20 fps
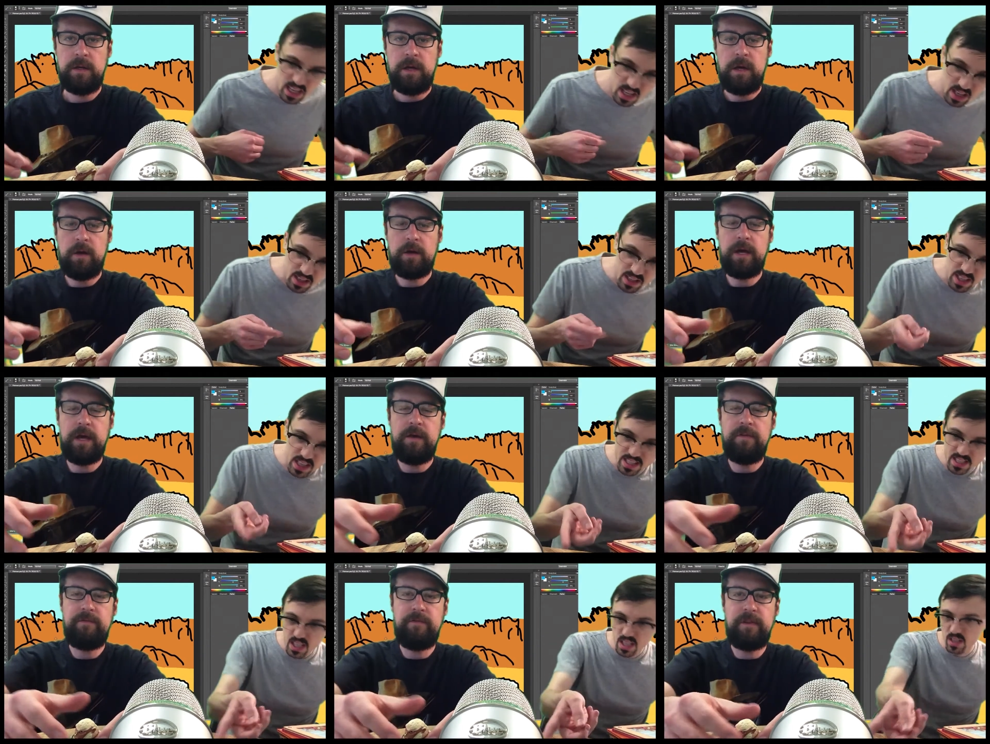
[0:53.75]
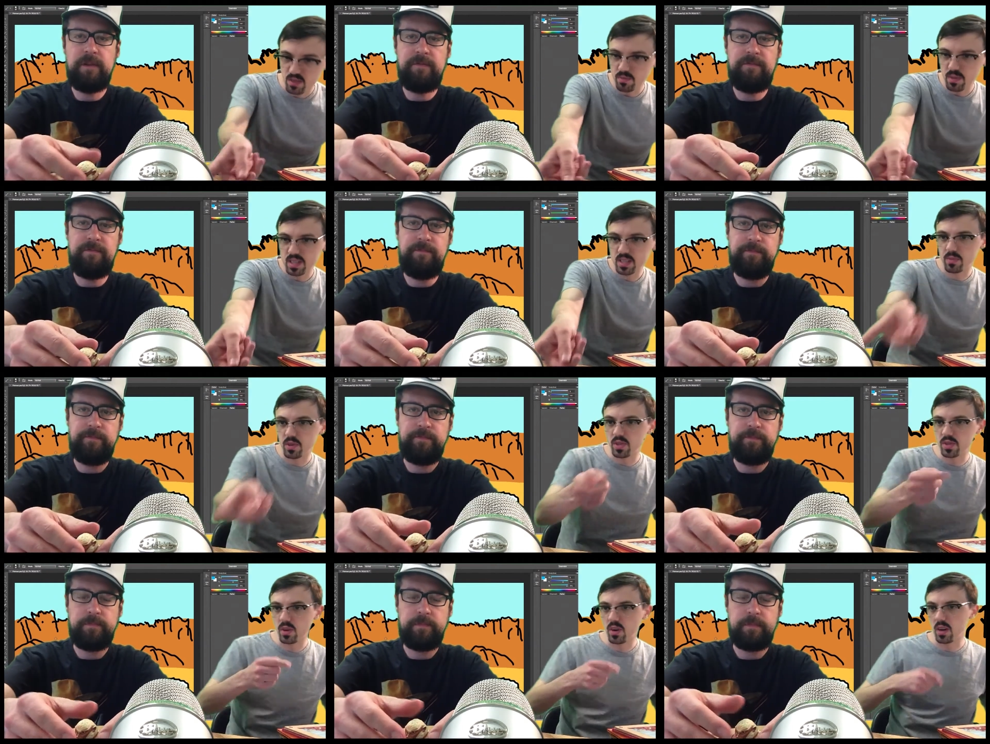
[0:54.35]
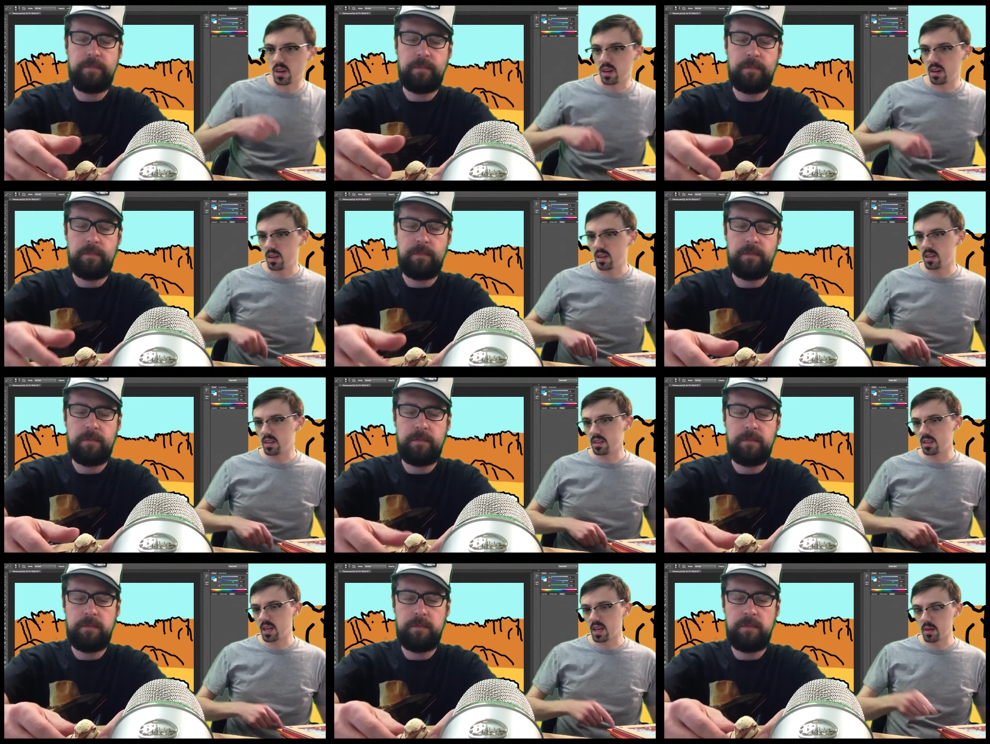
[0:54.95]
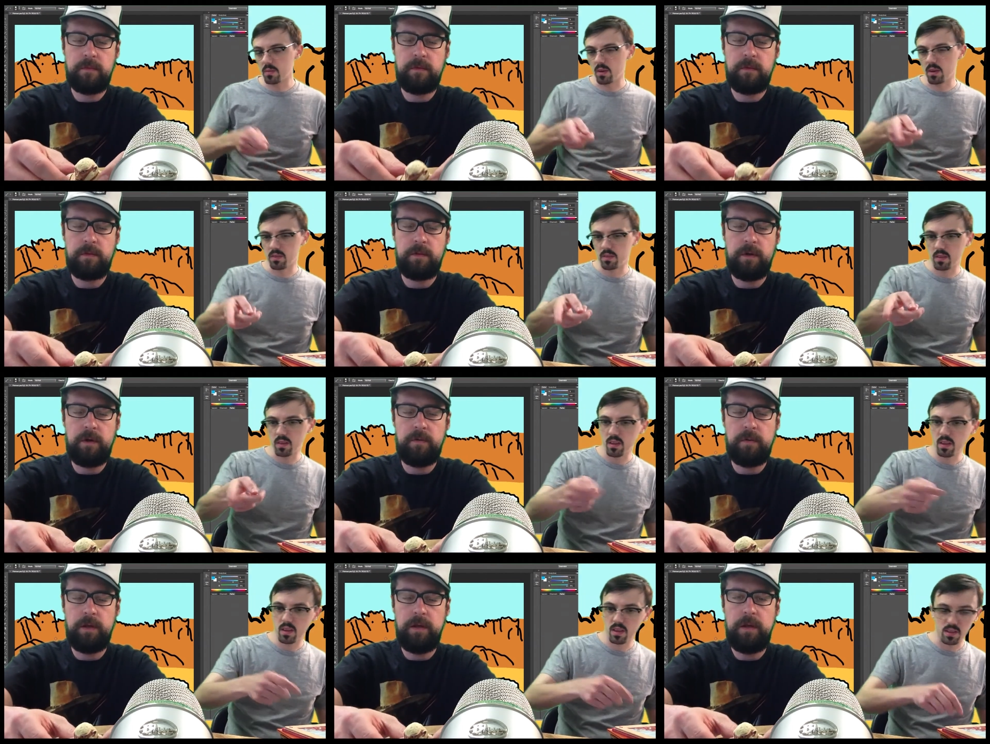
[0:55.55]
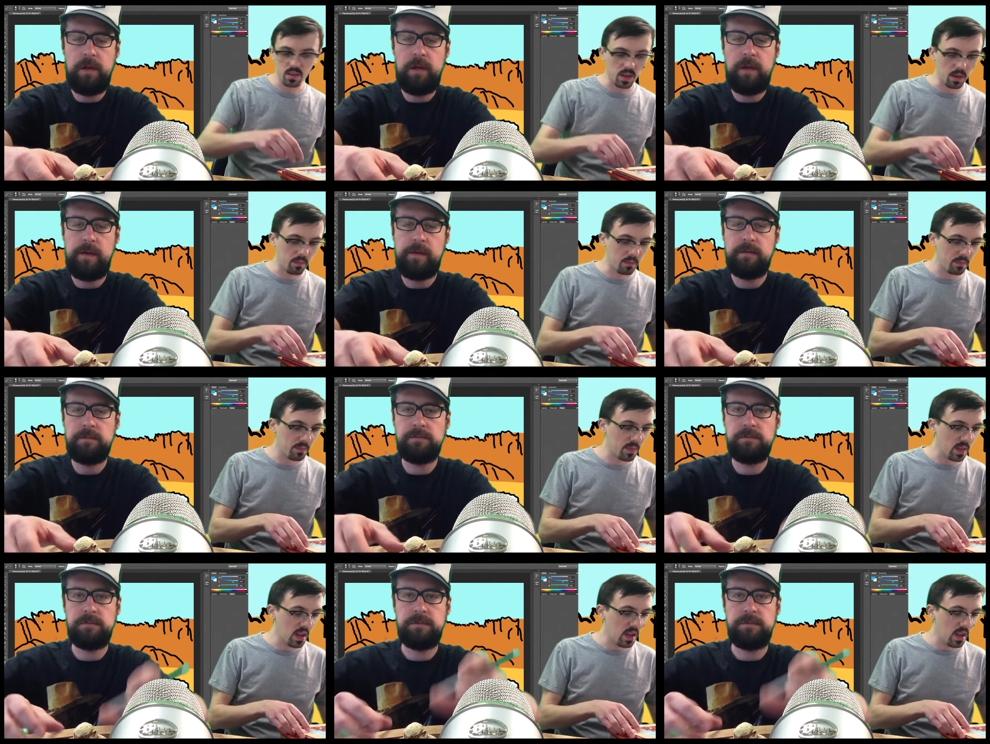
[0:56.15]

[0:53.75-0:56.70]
Speaker 1: Okay, it's going to mess up your drawing. Take them off. Oh really? Yep.